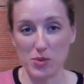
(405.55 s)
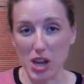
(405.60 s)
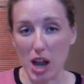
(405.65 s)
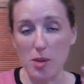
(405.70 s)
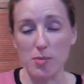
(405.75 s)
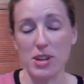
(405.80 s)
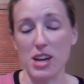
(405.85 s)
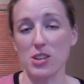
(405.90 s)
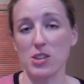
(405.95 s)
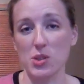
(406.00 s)

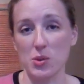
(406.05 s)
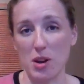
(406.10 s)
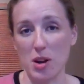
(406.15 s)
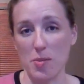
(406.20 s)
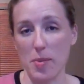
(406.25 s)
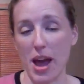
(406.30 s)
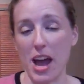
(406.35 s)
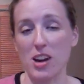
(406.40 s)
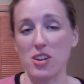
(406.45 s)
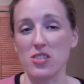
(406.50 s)
top-down
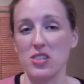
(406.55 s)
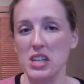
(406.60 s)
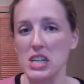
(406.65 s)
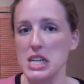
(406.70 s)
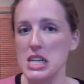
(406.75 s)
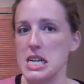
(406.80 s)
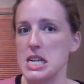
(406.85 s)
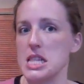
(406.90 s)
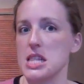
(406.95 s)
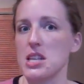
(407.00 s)
sweater pattern,
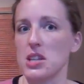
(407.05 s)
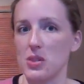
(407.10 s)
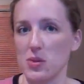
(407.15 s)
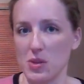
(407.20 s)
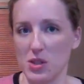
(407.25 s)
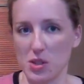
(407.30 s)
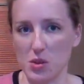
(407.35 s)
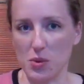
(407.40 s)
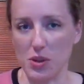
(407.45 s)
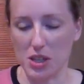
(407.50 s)

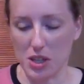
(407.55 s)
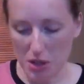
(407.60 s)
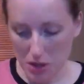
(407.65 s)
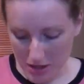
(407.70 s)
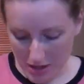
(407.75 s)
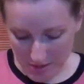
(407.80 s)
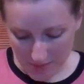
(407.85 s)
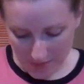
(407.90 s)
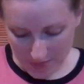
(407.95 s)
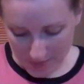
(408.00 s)
this one's
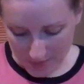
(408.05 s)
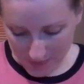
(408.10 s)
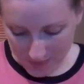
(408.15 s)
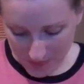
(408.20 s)
really good.